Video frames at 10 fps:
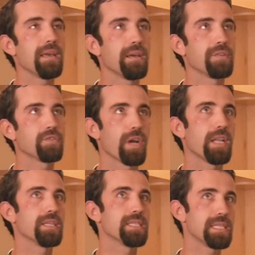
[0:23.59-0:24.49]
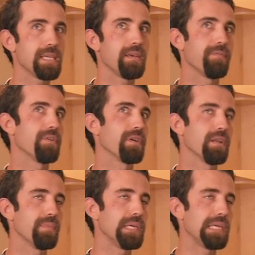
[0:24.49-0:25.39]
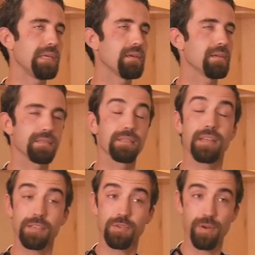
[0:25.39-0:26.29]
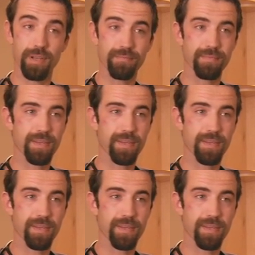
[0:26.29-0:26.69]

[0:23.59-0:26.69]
and try to see if they're going to be a success story